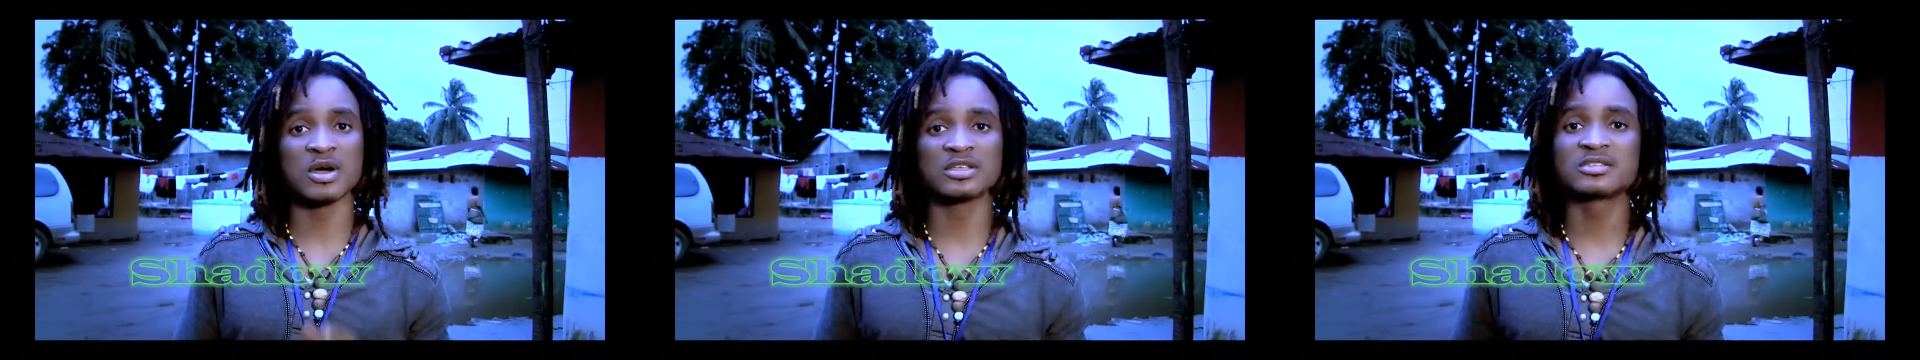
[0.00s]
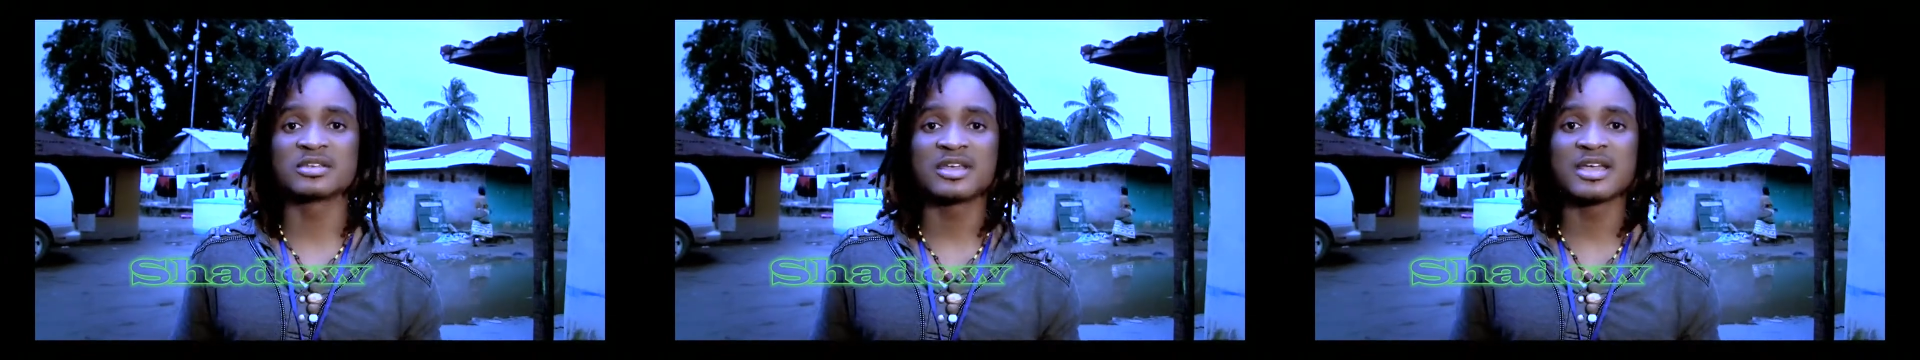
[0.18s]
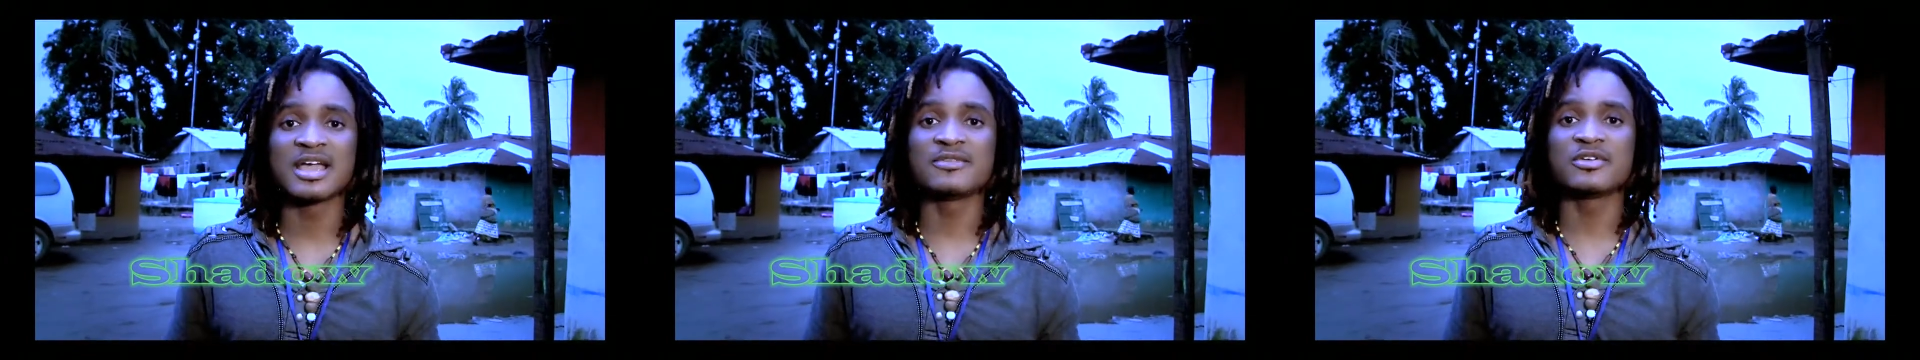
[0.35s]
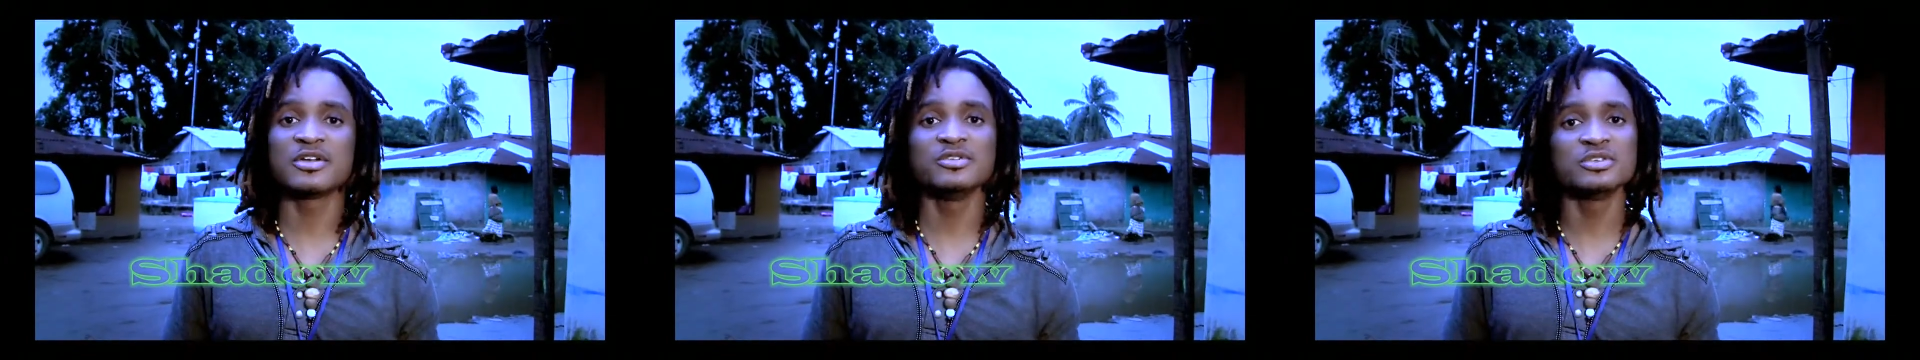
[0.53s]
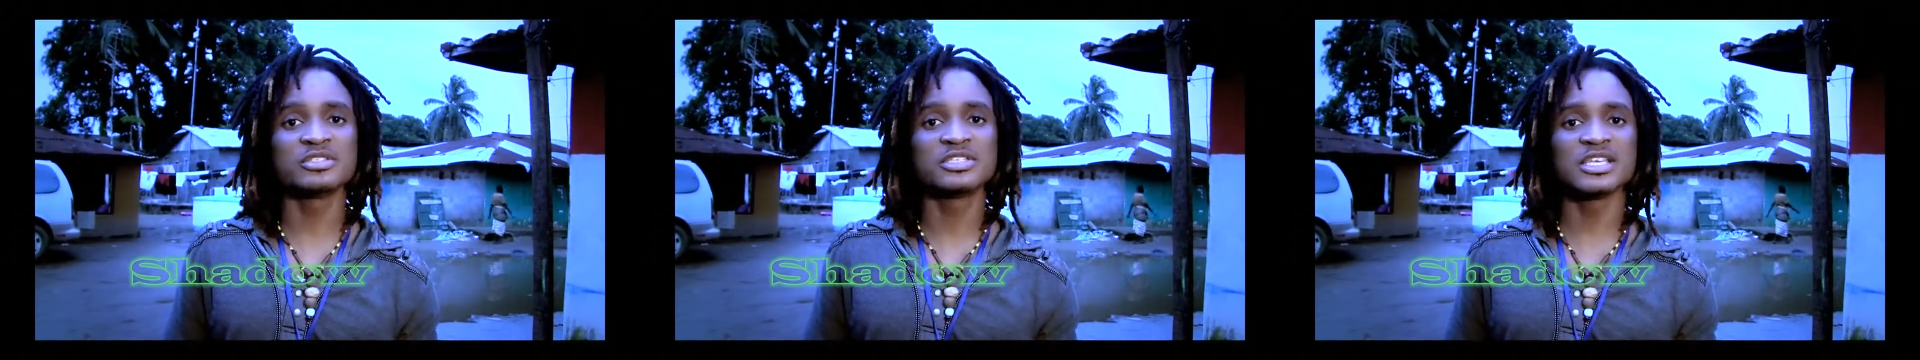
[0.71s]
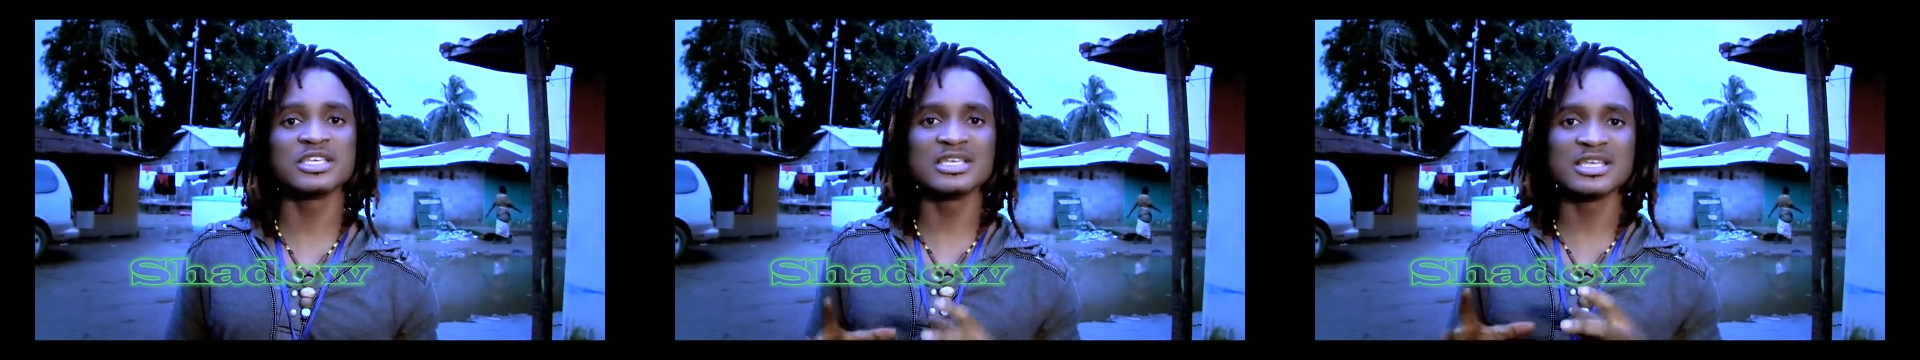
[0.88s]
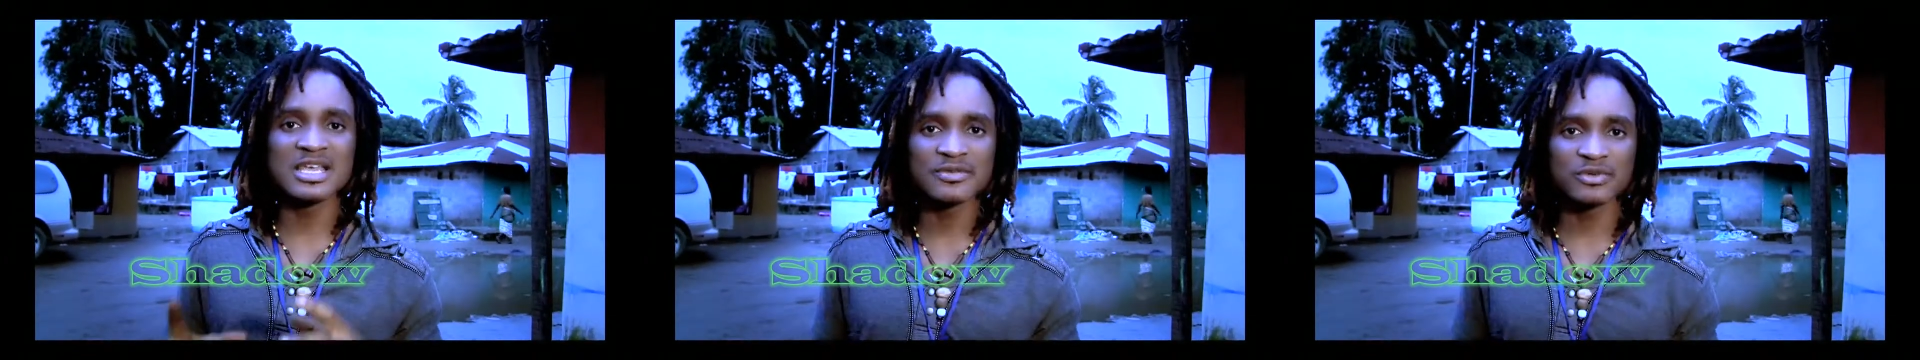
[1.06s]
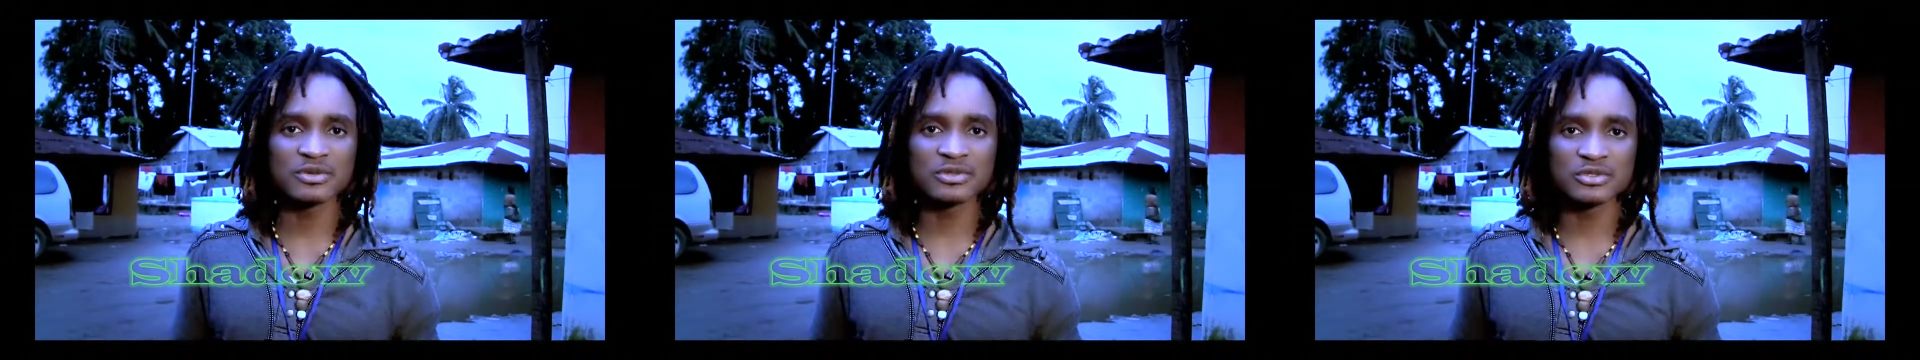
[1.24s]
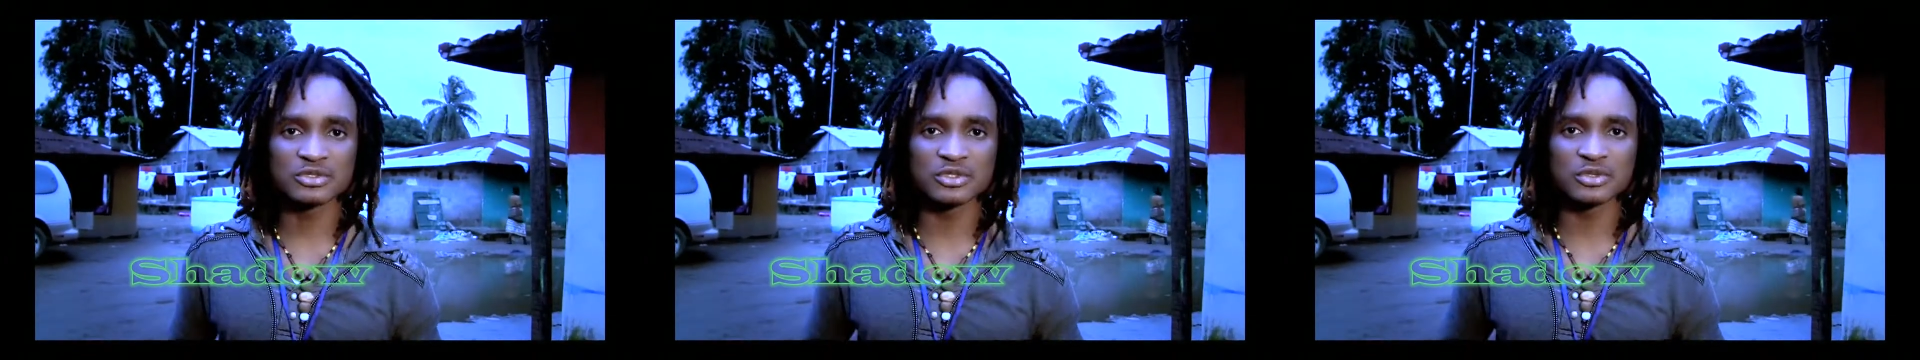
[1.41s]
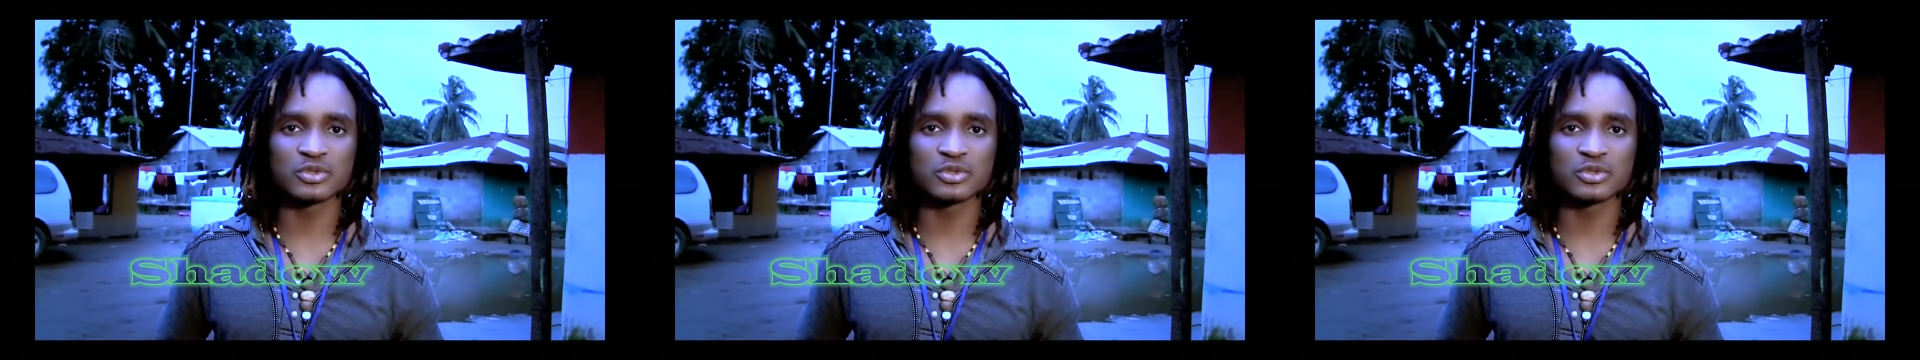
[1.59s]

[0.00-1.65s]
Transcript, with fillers: whatsoever you think you're able to